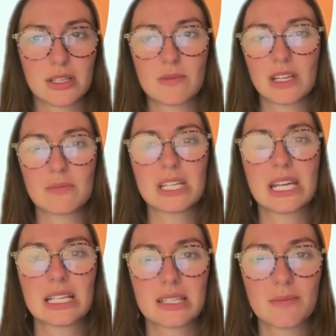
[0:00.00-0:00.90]
something, I'm
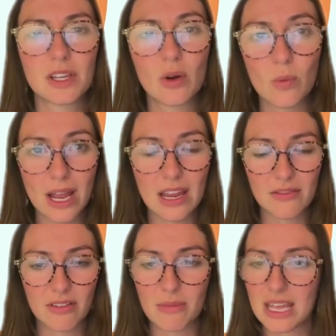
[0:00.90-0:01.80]
taking something away
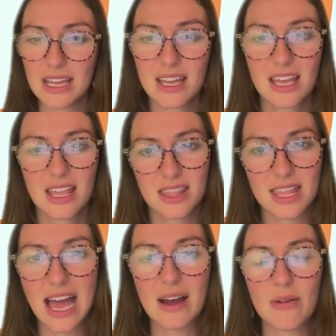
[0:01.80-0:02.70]
from it,
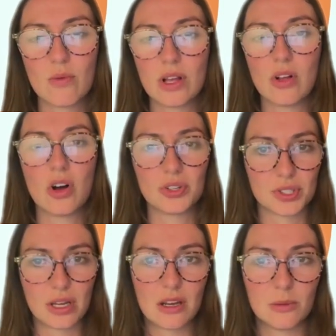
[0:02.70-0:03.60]
that will
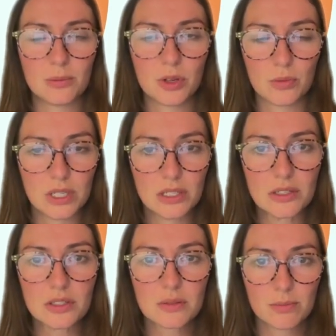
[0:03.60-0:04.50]
also help your
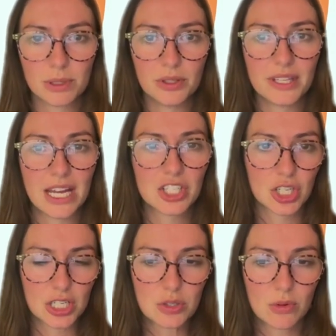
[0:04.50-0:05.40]
readers build that
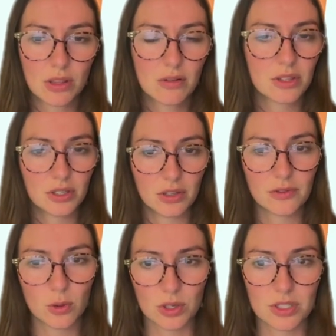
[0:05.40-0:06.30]
trust with you. And they'll,
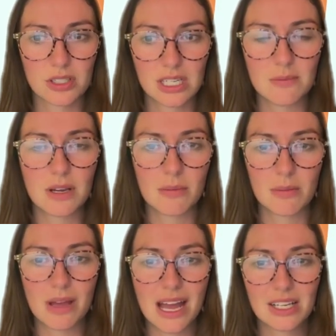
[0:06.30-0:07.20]
of course, keep
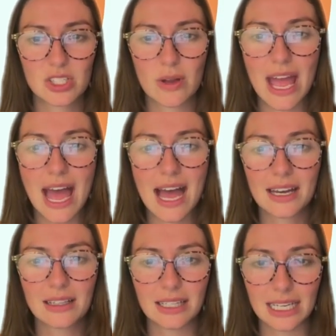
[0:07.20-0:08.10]
coming back. So
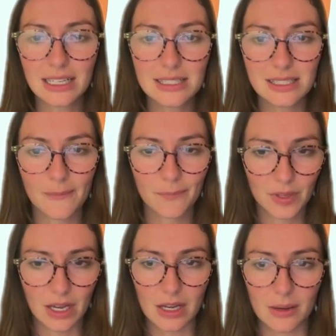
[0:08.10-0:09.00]
add links
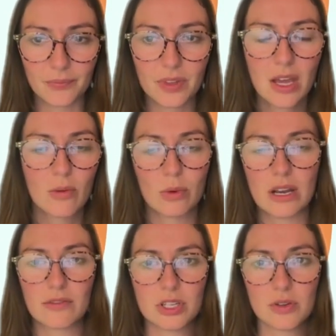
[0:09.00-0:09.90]

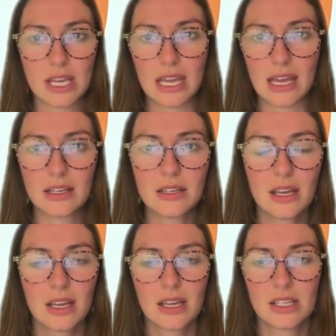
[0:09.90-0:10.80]
whenever you can
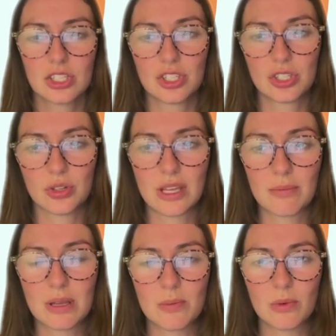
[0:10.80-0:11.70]
so
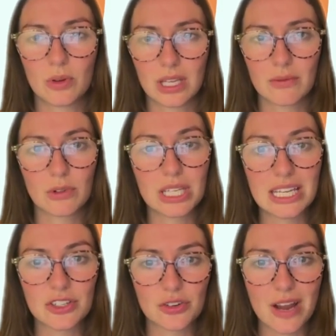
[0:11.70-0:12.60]
that people can really
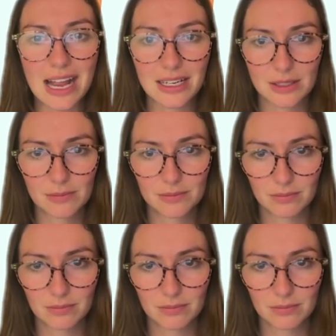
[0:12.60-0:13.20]
interact.